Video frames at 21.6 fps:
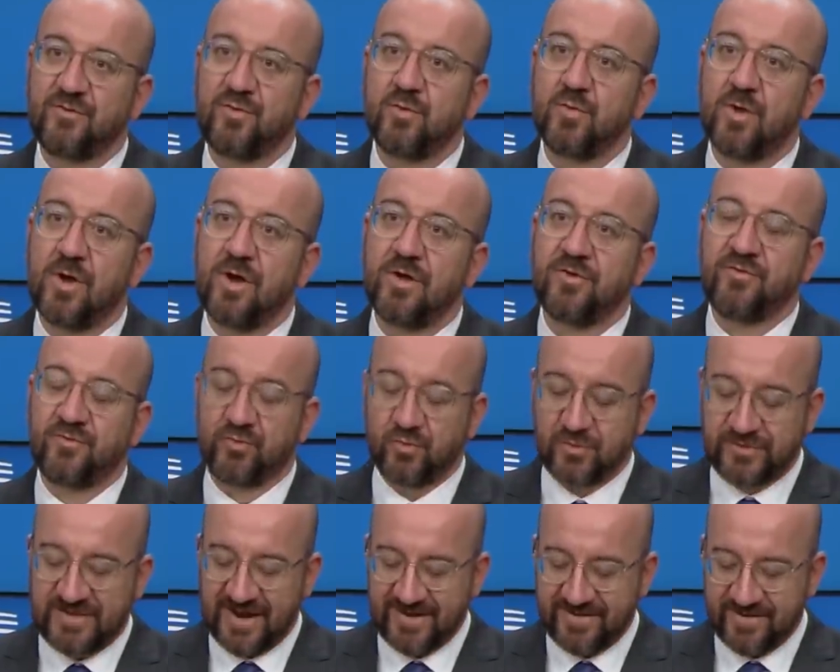to work
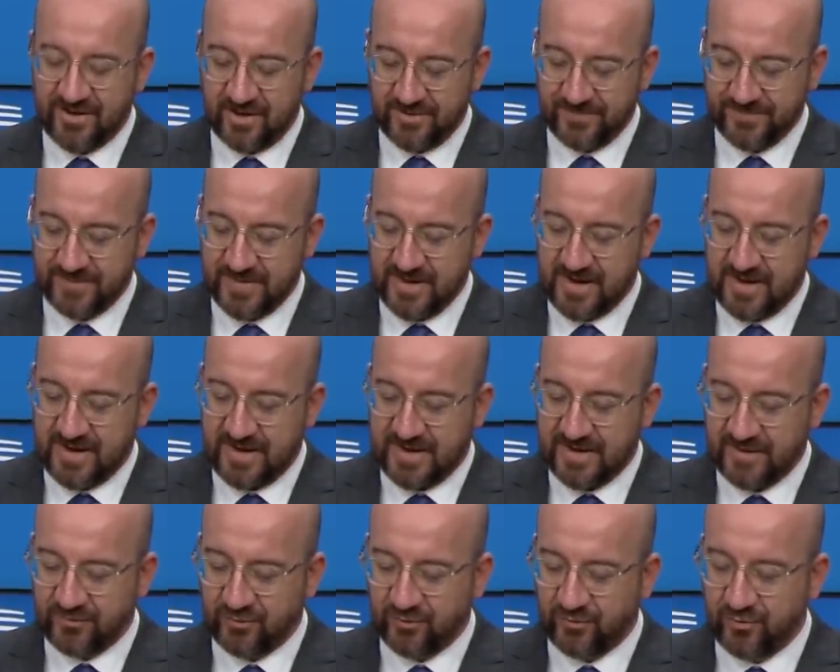together
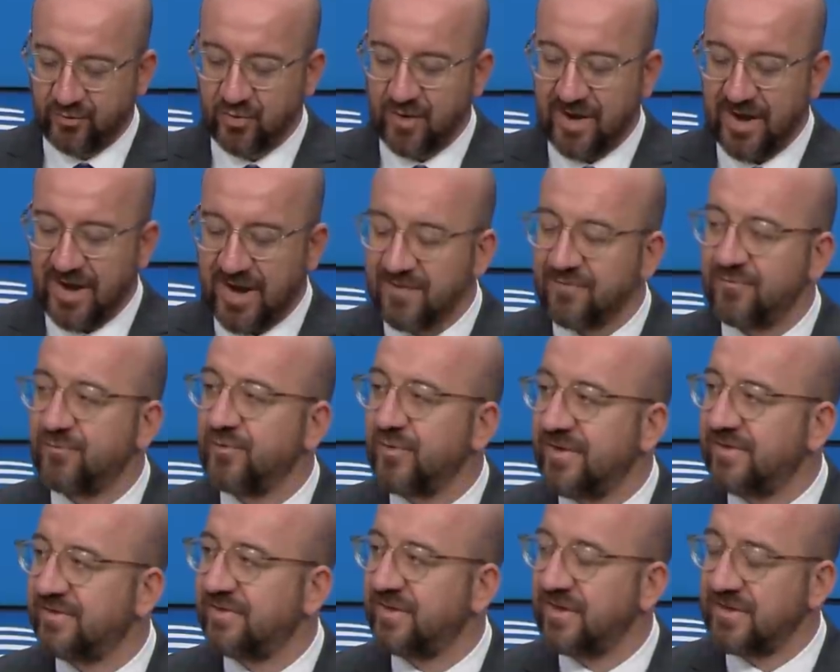and to do
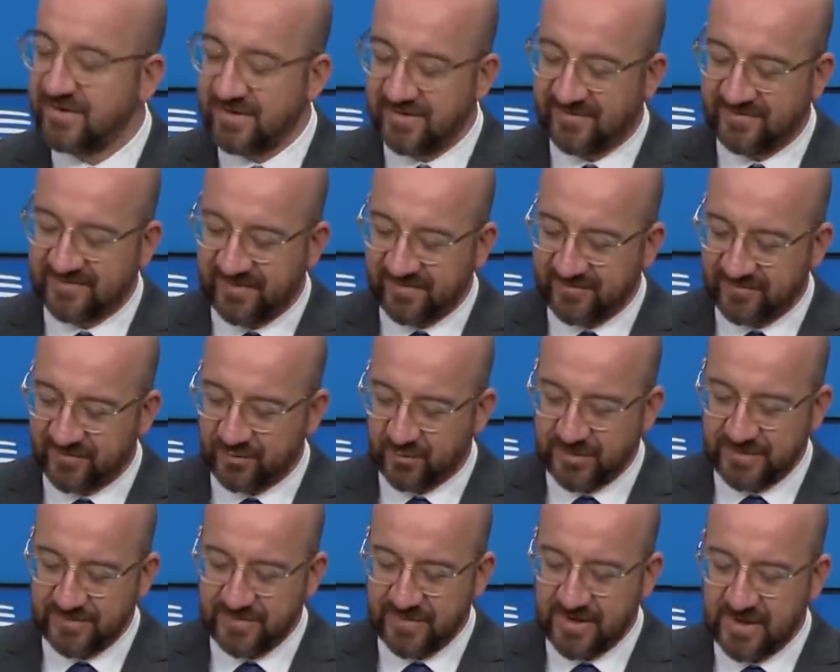everything
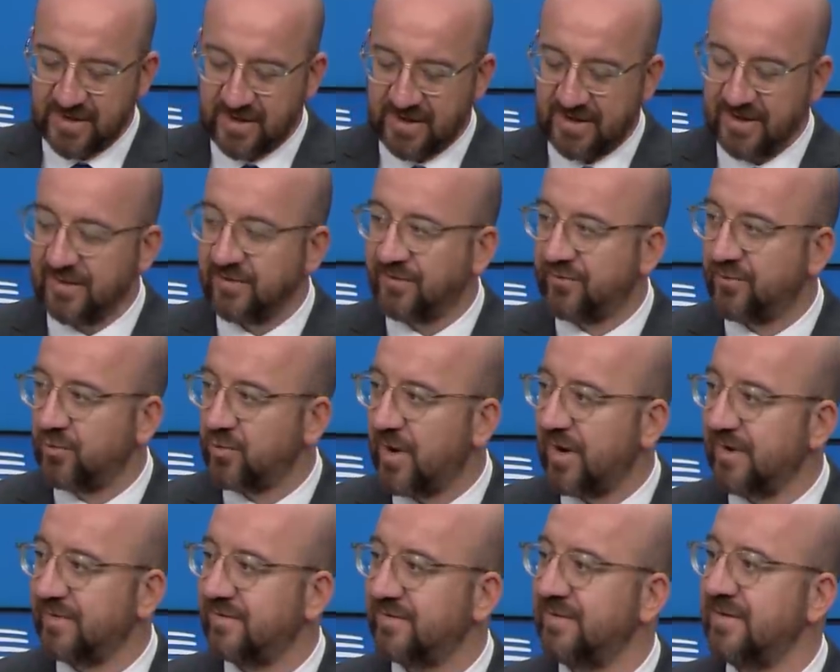necessary and
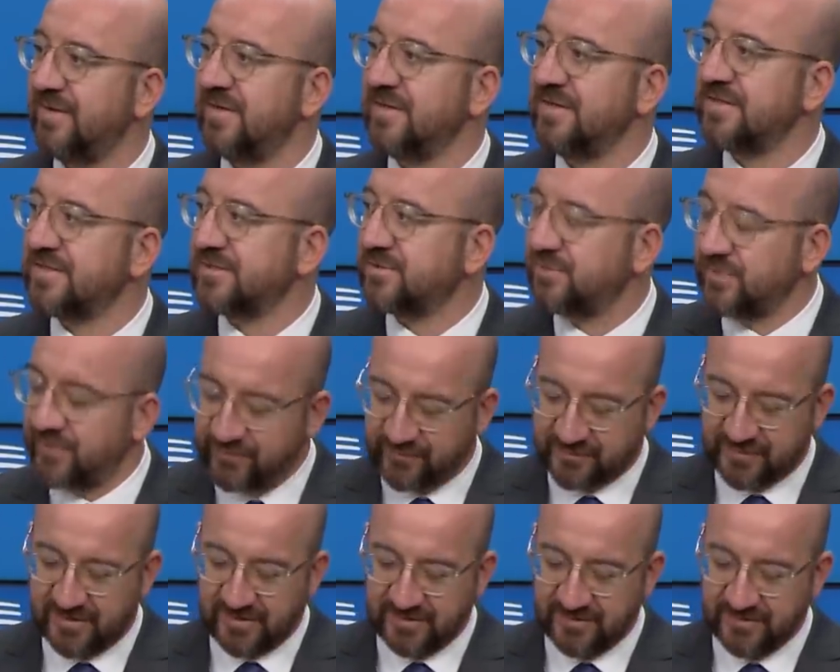to act
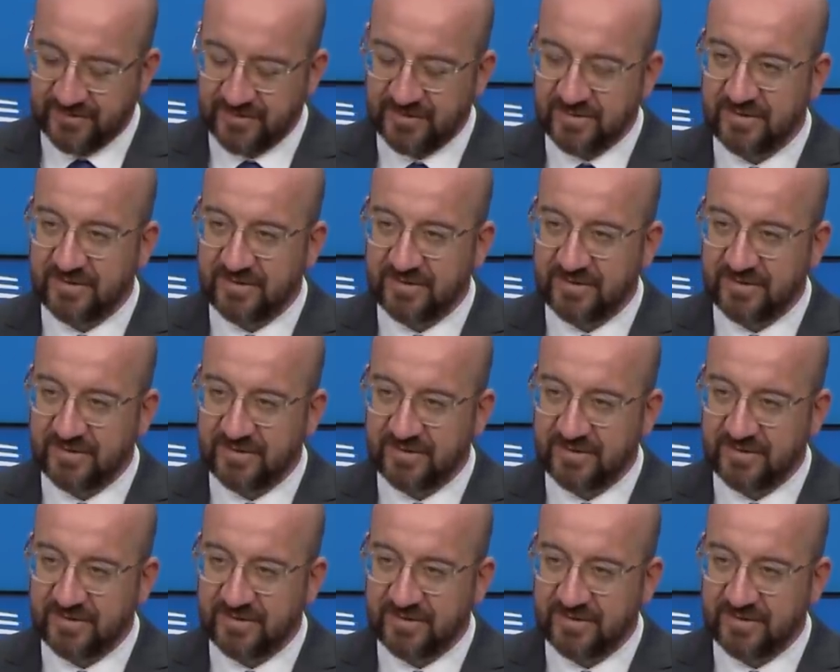swiftly.